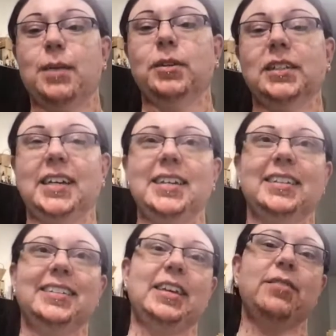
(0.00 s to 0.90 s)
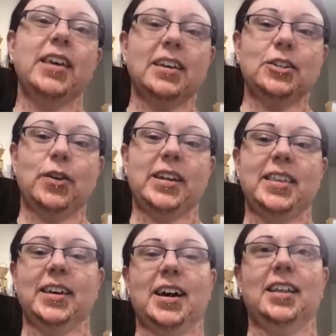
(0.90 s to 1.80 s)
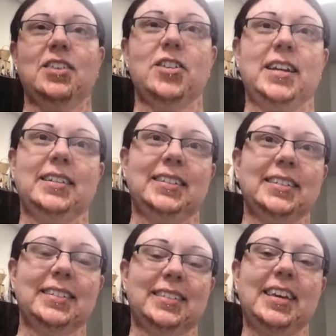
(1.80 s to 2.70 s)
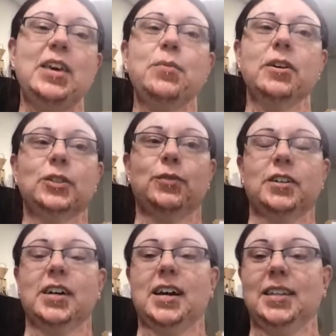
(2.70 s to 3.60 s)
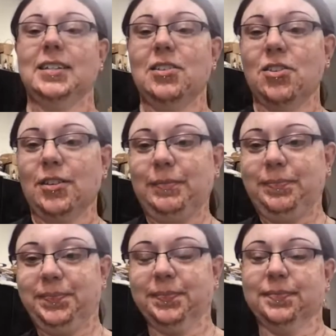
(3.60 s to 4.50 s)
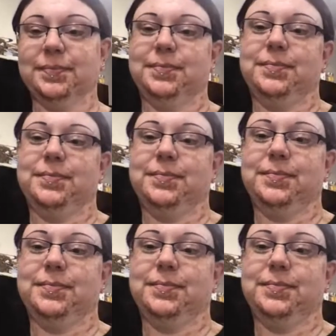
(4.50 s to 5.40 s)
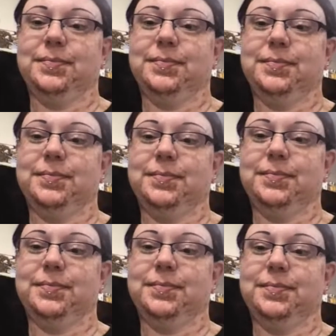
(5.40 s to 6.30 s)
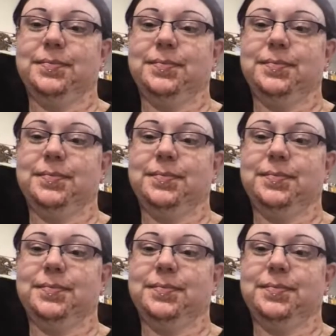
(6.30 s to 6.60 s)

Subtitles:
link and see if he can do any of the college dances. He works for a college. I'm not going to say which one.